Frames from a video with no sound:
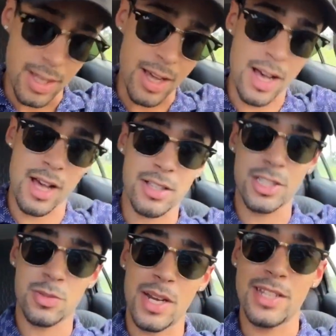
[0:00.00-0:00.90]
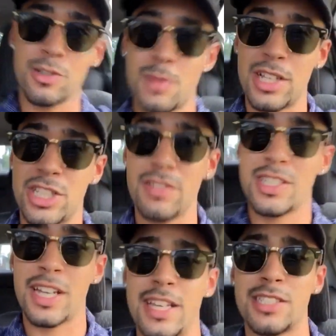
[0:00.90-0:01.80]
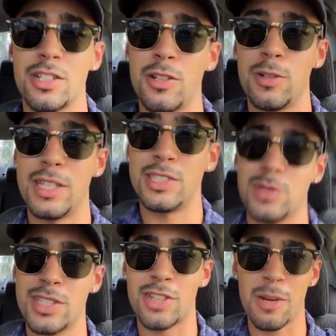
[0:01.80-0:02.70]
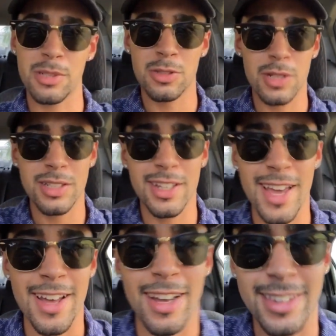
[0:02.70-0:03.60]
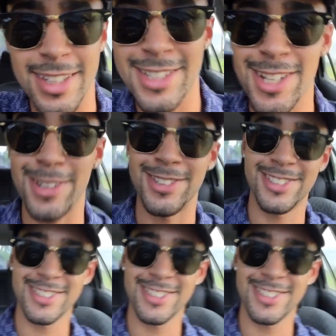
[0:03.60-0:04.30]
Uh, just ready to do my shift today. So let's do the Starbucks run. Yeah, I think so.